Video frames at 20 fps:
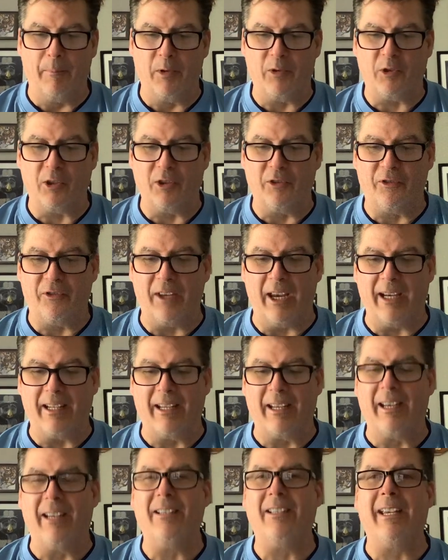Michigan State
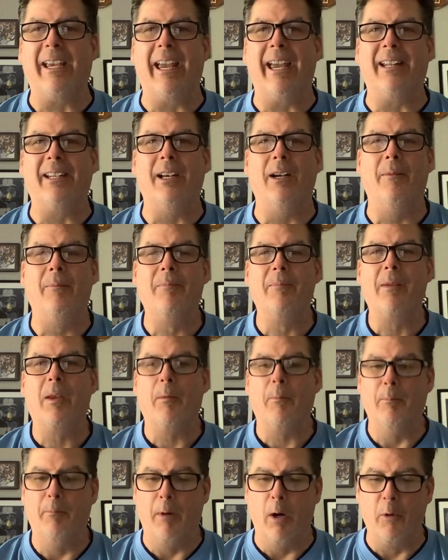at Indiana.
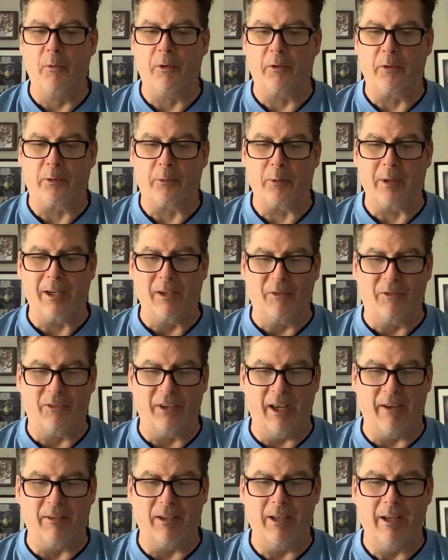Both are
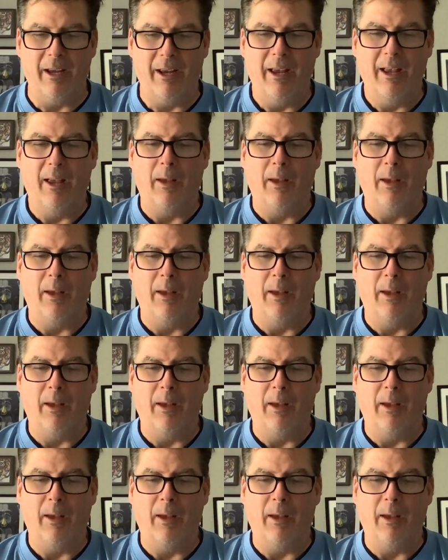3-7.